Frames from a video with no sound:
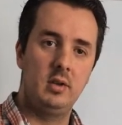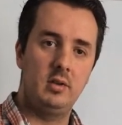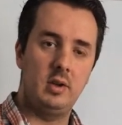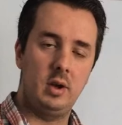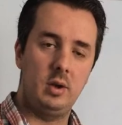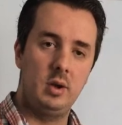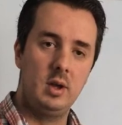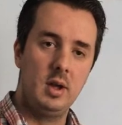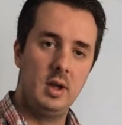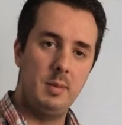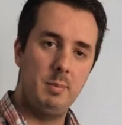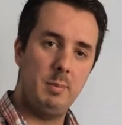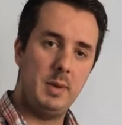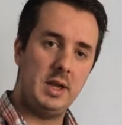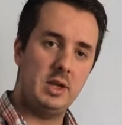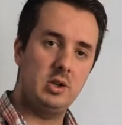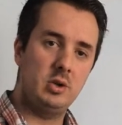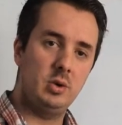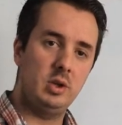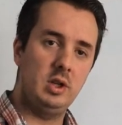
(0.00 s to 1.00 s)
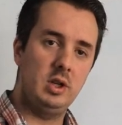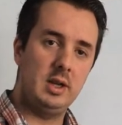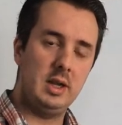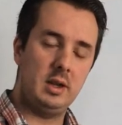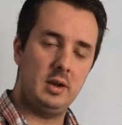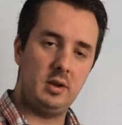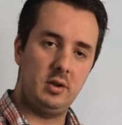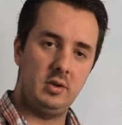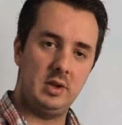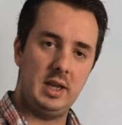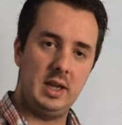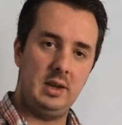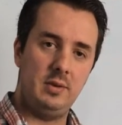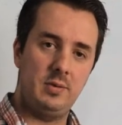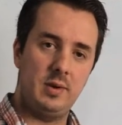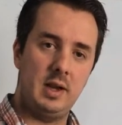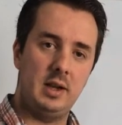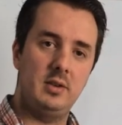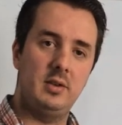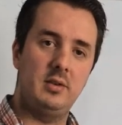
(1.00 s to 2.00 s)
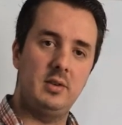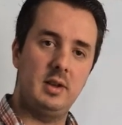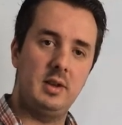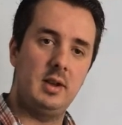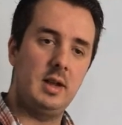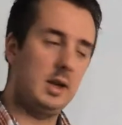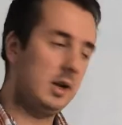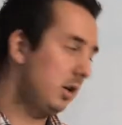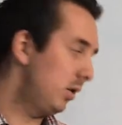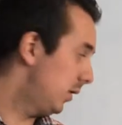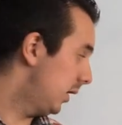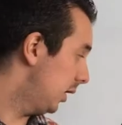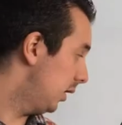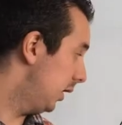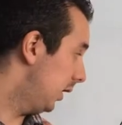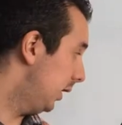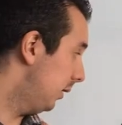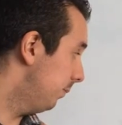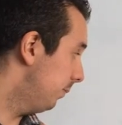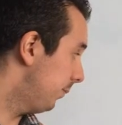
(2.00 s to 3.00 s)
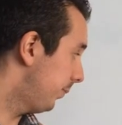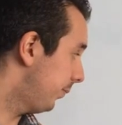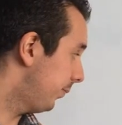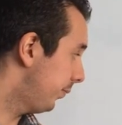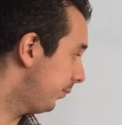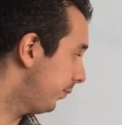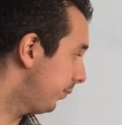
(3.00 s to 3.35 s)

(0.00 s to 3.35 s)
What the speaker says: So make sure you get those key phrases in there correctly.